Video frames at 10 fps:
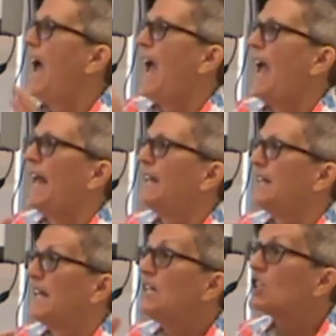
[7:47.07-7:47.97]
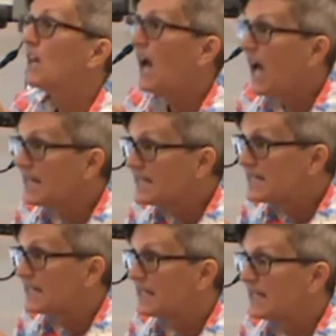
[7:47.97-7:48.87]
and he's
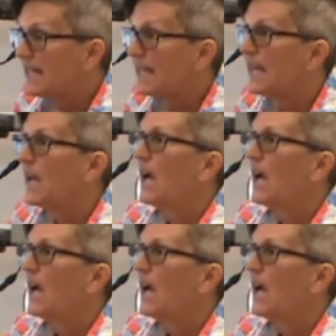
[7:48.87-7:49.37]
constantly